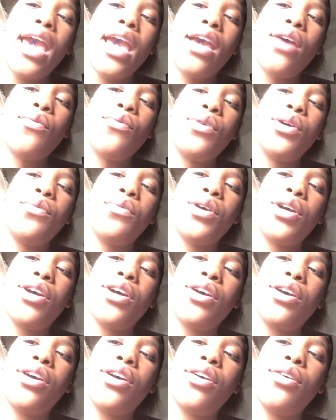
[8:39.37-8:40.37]
and we
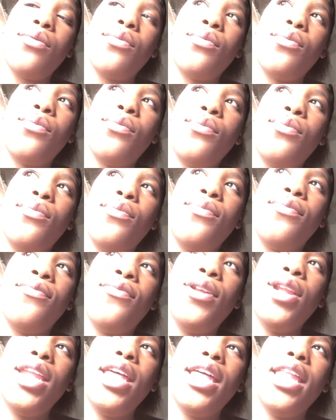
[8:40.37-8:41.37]
were
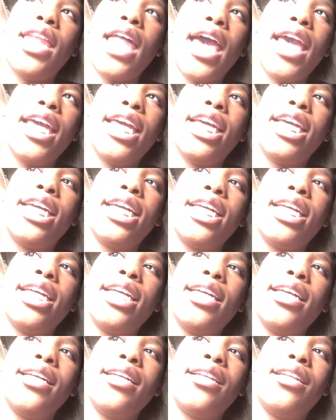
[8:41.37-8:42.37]
really like
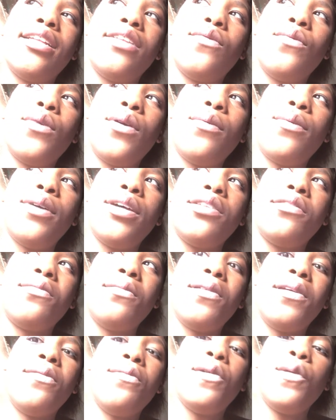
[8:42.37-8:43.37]
where was
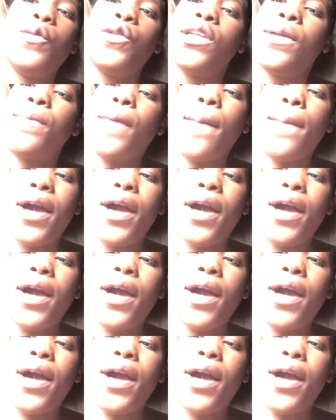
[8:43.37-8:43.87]
we? We was in my